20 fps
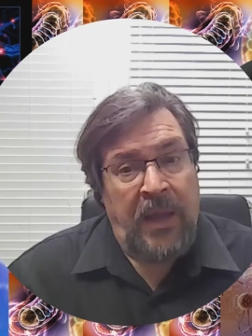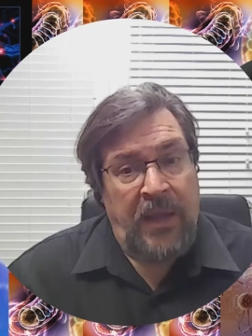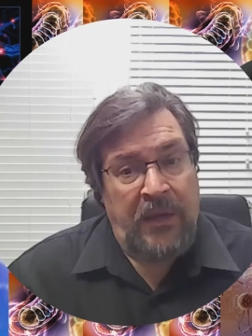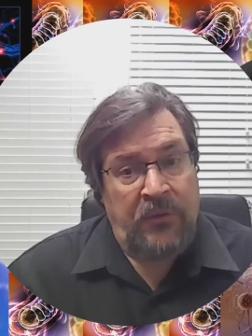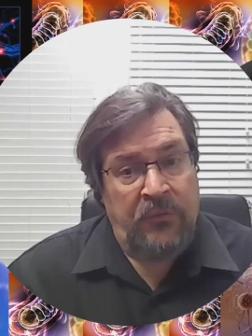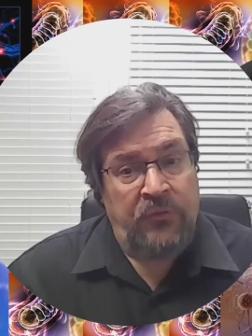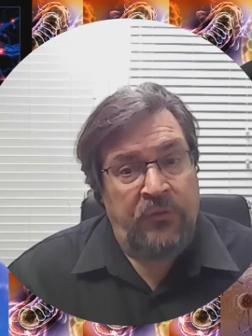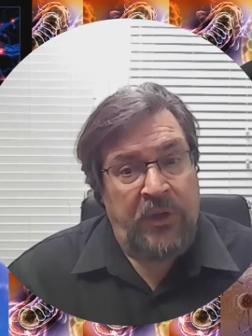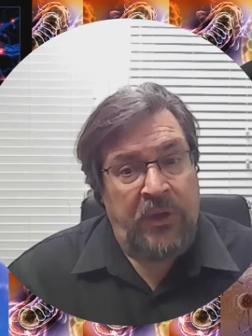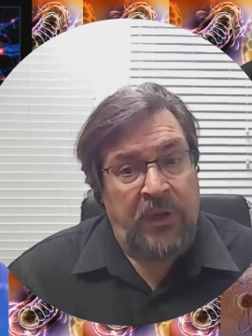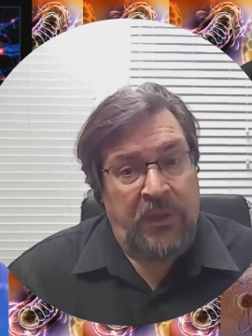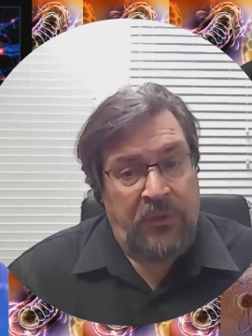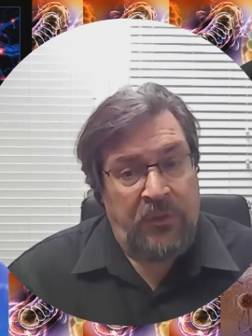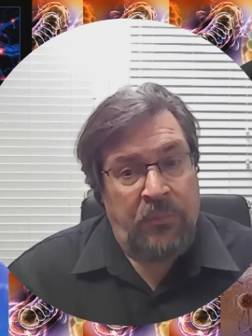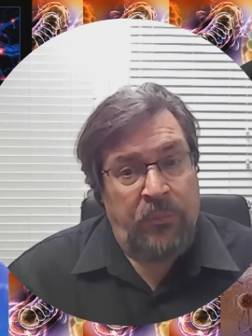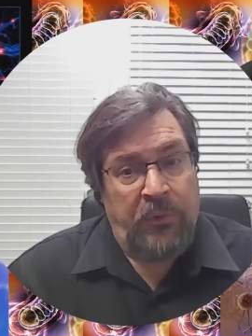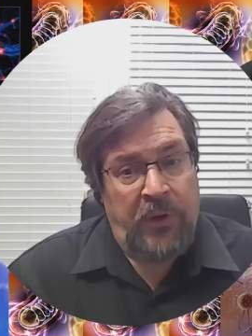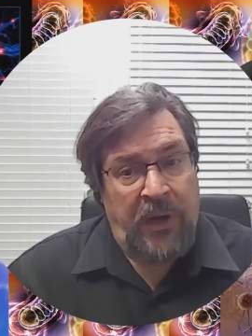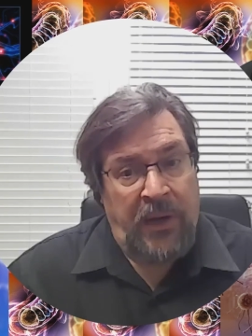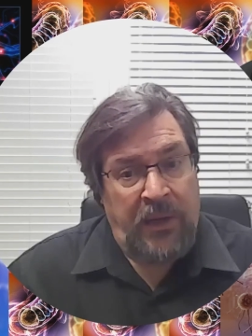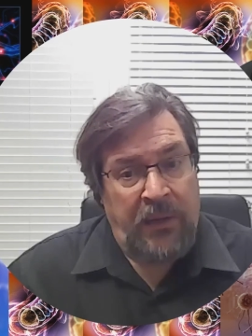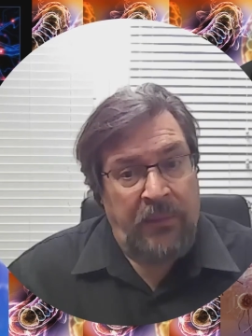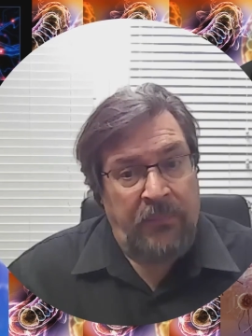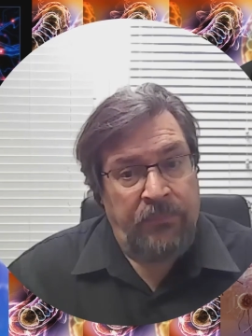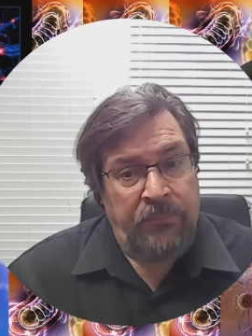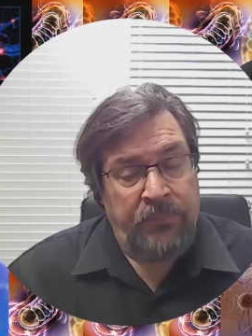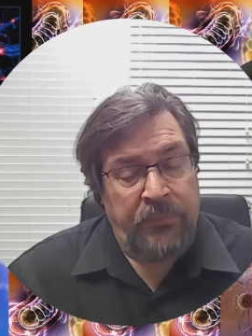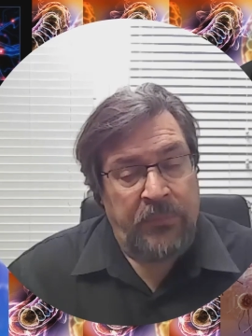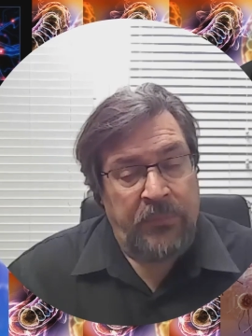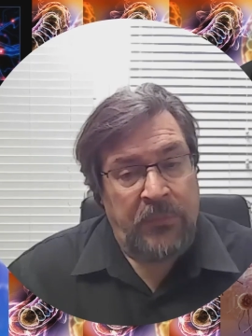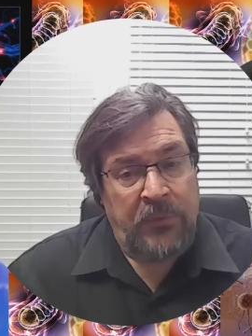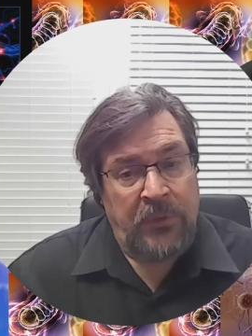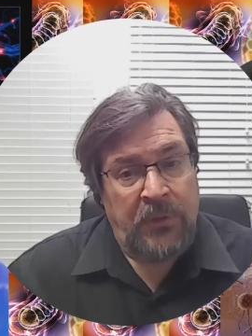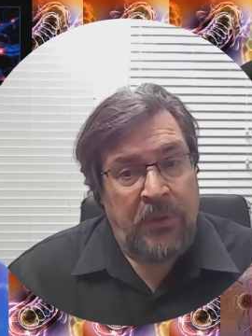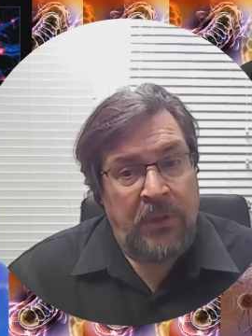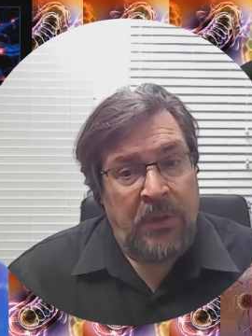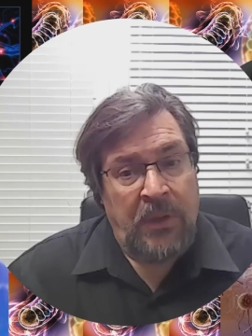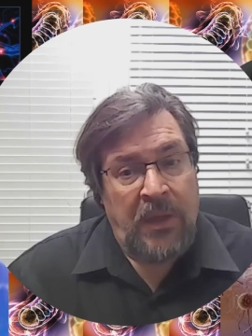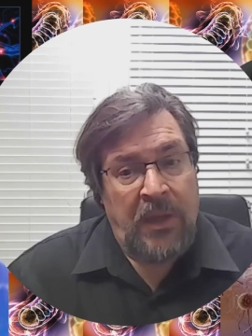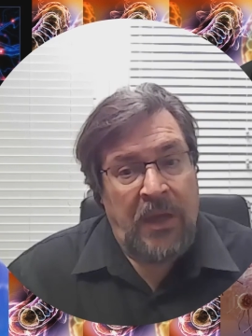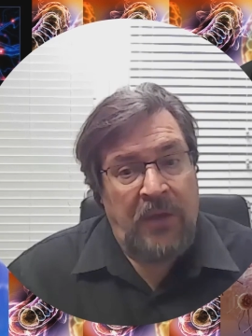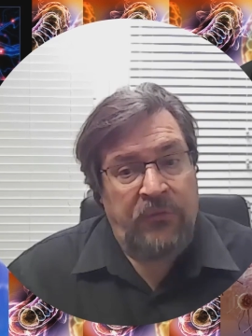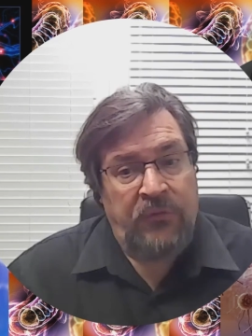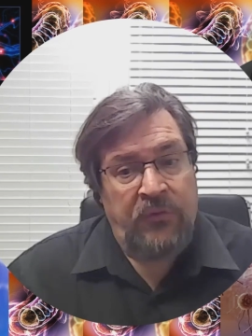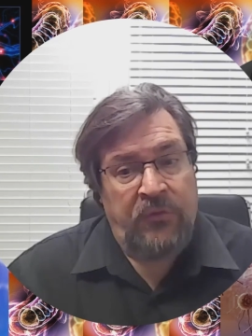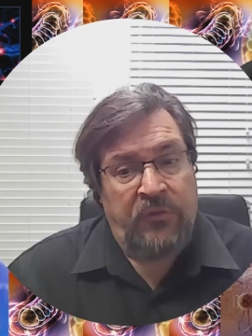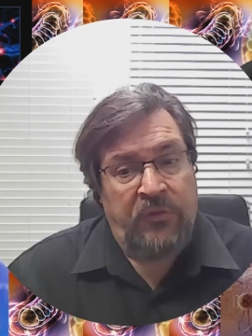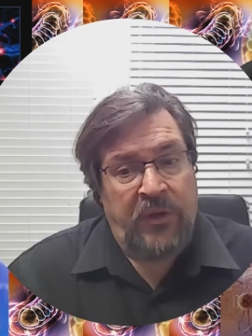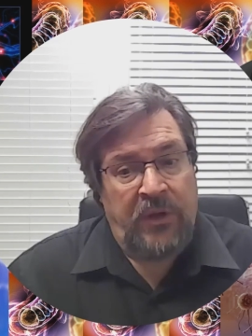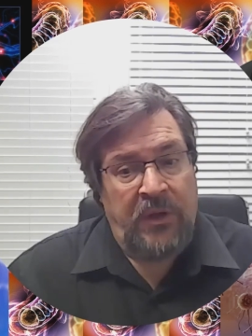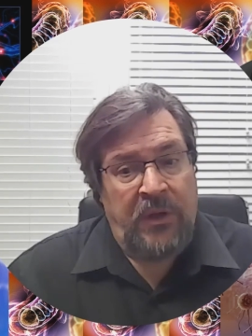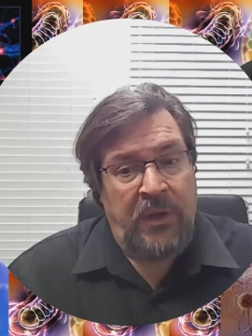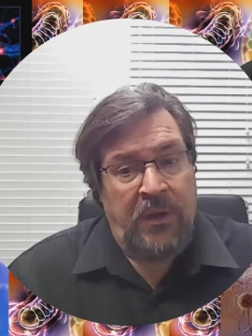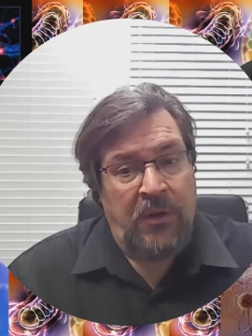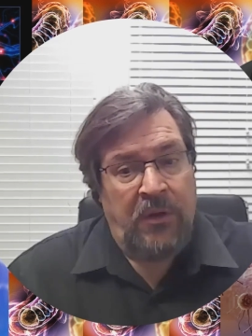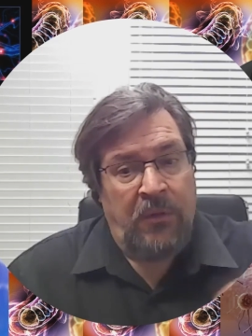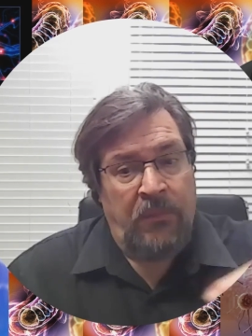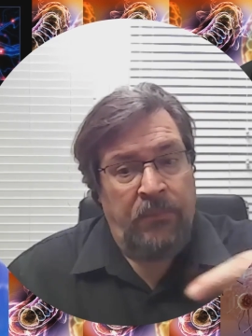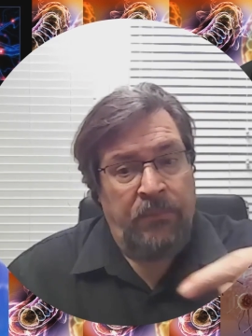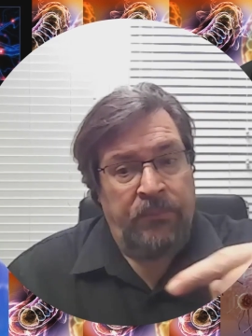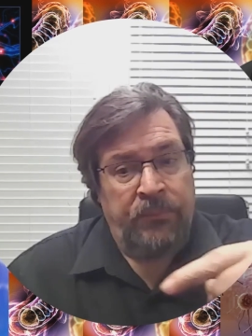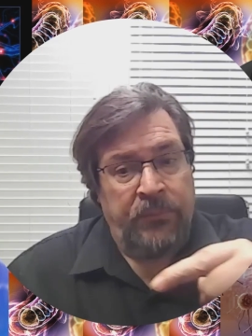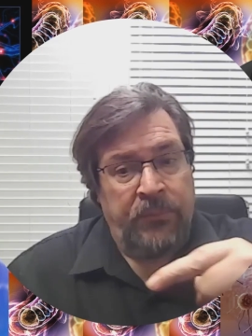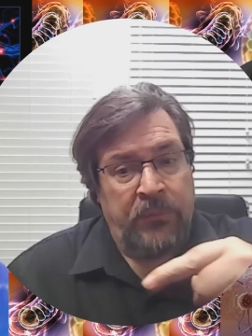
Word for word: energy in the brain. As you see here,